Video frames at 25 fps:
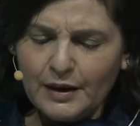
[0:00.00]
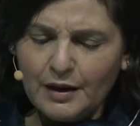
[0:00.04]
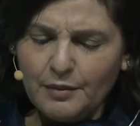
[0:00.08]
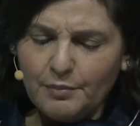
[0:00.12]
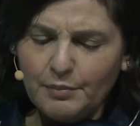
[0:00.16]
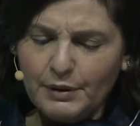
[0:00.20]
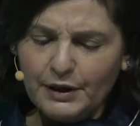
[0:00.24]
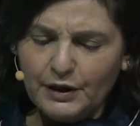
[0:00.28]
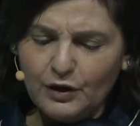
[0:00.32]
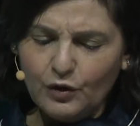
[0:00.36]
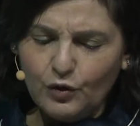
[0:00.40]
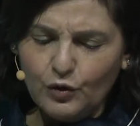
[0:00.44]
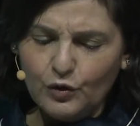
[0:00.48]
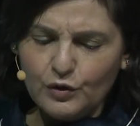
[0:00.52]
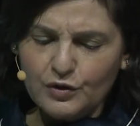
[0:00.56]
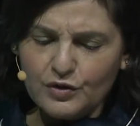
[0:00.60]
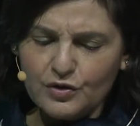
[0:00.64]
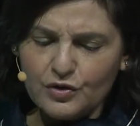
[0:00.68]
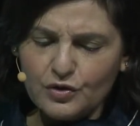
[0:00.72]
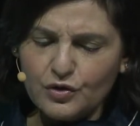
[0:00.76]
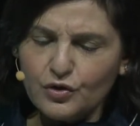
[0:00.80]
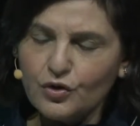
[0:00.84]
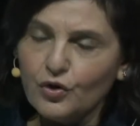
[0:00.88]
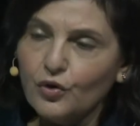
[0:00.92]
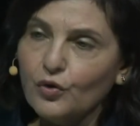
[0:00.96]
but
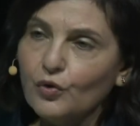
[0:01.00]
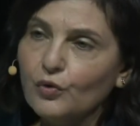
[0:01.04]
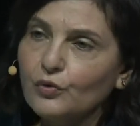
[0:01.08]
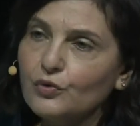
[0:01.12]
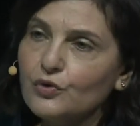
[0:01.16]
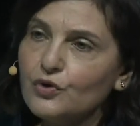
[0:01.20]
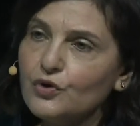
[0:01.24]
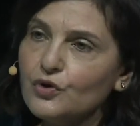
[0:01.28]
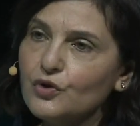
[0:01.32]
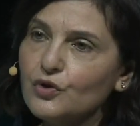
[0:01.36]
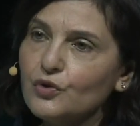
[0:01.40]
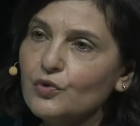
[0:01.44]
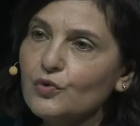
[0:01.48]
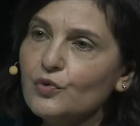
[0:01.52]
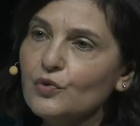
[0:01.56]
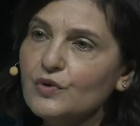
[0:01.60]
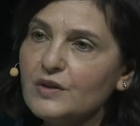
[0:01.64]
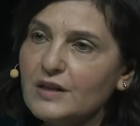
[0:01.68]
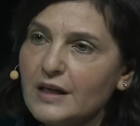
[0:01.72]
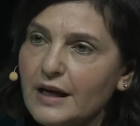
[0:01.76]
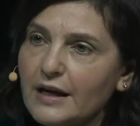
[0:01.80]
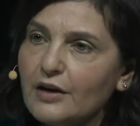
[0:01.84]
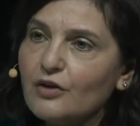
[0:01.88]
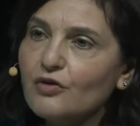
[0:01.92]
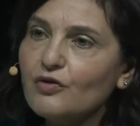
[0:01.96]
also to
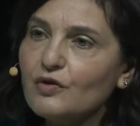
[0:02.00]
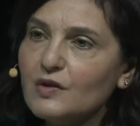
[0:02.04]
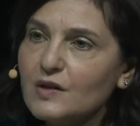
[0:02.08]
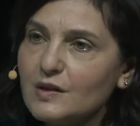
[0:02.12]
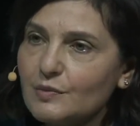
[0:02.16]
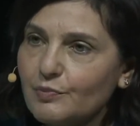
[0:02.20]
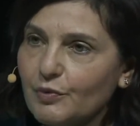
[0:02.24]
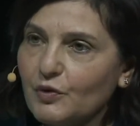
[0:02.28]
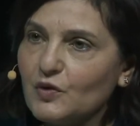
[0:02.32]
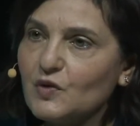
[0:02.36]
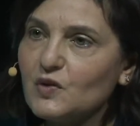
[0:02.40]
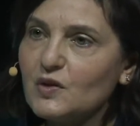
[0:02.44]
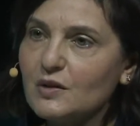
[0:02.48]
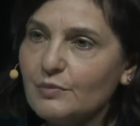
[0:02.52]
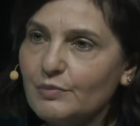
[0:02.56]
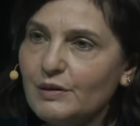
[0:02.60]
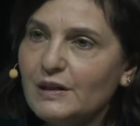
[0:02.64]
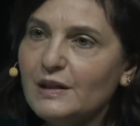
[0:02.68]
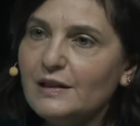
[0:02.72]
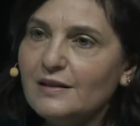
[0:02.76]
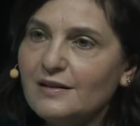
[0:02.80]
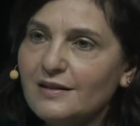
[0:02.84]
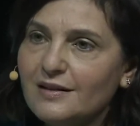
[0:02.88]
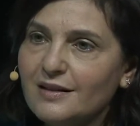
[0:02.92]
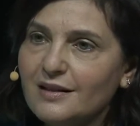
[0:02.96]
take
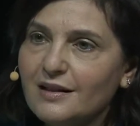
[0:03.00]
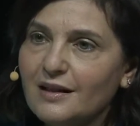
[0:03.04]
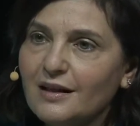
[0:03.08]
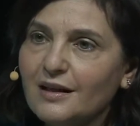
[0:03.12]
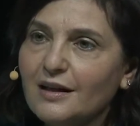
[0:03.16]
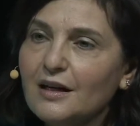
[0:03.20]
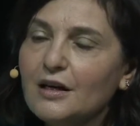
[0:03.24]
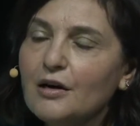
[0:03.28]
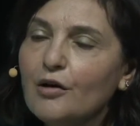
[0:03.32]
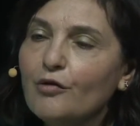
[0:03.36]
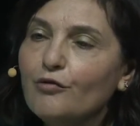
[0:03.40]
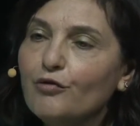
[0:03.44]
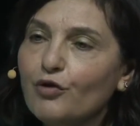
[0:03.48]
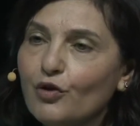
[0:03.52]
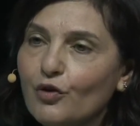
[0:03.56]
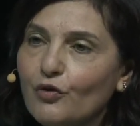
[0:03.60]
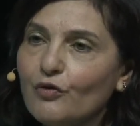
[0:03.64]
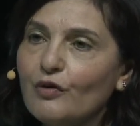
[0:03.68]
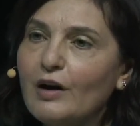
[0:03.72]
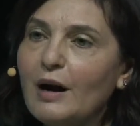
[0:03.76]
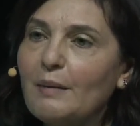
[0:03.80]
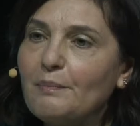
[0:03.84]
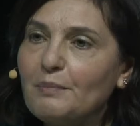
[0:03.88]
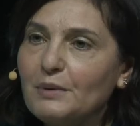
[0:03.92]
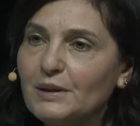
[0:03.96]
responsibility for a
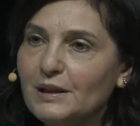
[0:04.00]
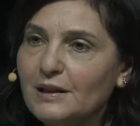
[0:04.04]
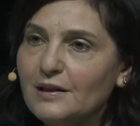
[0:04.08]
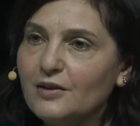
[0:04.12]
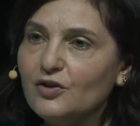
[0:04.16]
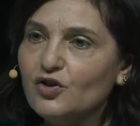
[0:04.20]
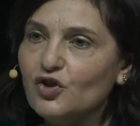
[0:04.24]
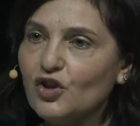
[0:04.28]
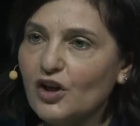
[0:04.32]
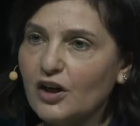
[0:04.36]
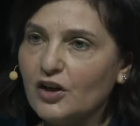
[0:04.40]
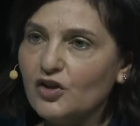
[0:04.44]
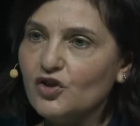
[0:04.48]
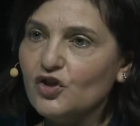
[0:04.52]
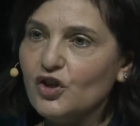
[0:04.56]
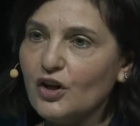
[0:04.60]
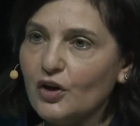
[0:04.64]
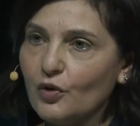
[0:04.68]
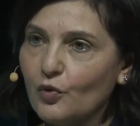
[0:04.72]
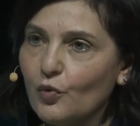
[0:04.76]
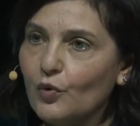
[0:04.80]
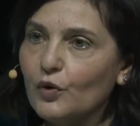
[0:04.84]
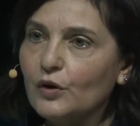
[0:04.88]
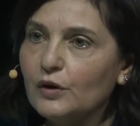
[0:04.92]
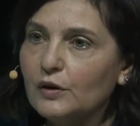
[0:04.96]
rapidly
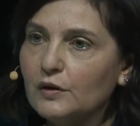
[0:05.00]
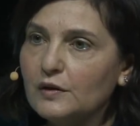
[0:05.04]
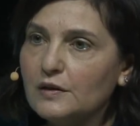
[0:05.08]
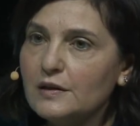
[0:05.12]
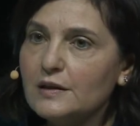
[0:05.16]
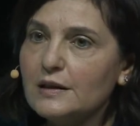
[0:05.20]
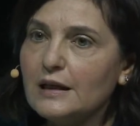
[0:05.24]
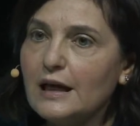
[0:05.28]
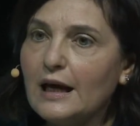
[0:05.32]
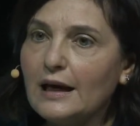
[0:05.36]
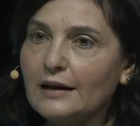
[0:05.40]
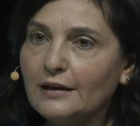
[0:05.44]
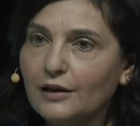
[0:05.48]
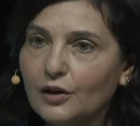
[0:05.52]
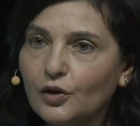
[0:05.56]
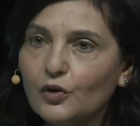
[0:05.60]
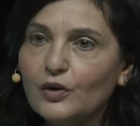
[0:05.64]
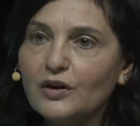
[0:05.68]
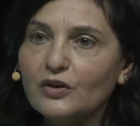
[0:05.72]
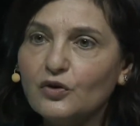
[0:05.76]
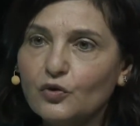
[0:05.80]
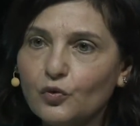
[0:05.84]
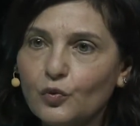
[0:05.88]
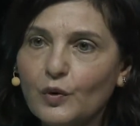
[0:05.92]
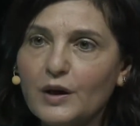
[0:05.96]
changing world and look
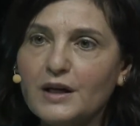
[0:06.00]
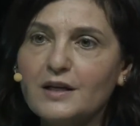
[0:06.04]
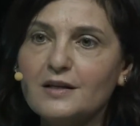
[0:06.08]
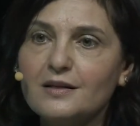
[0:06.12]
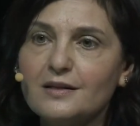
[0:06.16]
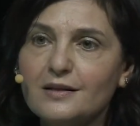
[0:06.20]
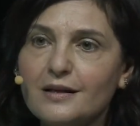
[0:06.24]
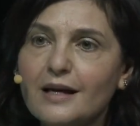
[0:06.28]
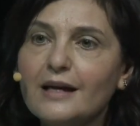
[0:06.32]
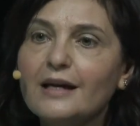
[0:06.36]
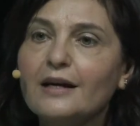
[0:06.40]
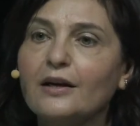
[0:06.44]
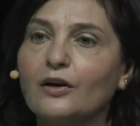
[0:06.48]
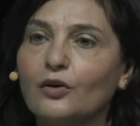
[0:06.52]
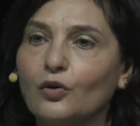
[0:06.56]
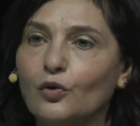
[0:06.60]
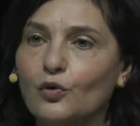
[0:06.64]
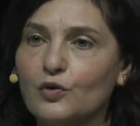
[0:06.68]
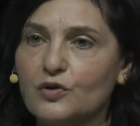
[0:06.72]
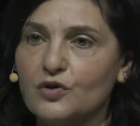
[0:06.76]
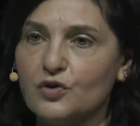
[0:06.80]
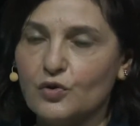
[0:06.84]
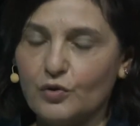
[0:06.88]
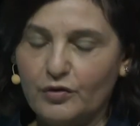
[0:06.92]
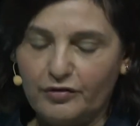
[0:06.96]
at ways they can
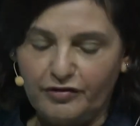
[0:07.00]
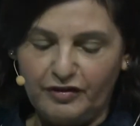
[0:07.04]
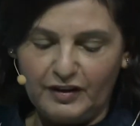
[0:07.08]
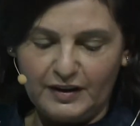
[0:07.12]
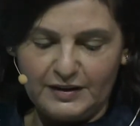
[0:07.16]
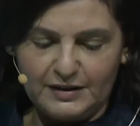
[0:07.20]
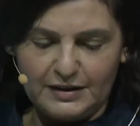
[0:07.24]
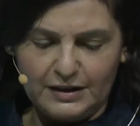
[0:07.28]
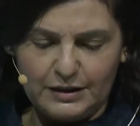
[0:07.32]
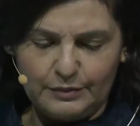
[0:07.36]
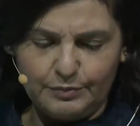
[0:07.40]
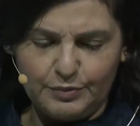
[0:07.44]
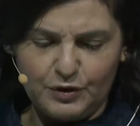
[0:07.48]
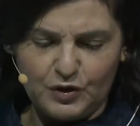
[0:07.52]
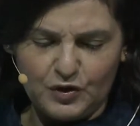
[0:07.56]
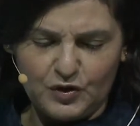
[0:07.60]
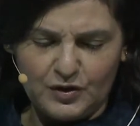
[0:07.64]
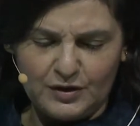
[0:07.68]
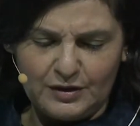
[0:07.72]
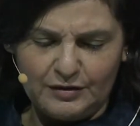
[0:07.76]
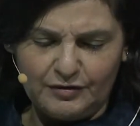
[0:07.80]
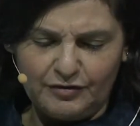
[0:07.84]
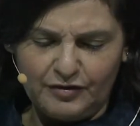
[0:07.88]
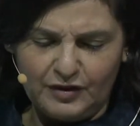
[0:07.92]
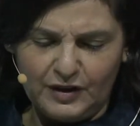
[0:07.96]
also affect it
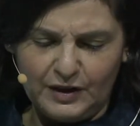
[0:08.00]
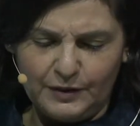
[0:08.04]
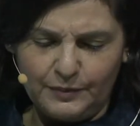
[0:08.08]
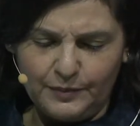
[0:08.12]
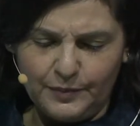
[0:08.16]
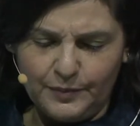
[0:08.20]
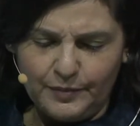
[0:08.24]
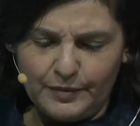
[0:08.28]
positively.